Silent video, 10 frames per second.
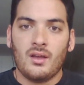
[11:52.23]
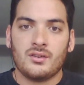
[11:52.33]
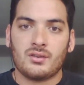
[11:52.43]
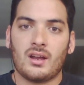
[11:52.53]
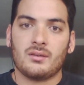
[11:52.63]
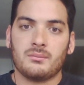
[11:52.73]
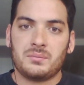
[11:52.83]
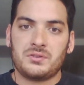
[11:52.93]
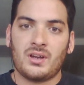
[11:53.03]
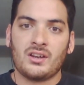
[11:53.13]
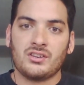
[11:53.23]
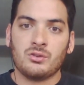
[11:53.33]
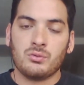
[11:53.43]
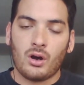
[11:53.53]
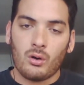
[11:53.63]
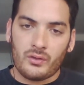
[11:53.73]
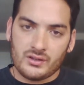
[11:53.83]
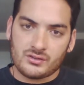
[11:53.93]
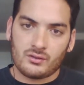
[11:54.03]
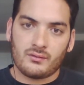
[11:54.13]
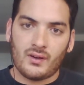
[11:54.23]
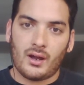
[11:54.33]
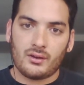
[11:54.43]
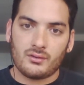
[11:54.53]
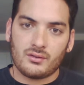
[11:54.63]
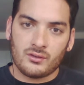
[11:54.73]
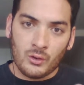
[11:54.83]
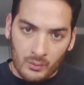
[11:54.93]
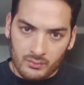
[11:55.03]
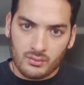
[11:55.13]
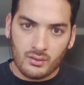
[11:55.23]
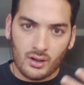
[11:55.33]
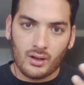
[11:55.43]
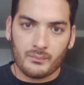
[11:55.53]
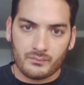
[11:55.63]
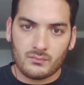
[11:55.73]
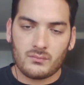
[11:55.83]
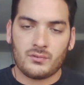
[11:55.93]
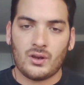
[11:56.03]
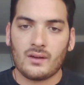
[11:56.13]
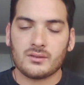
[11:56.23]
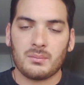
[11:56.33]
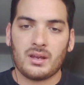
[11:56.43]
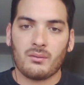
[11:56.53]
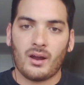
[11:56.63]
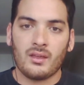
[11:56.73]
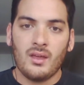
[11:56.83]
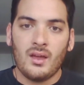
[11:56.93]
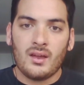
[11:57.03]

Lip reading: So these certain values you have to be, right.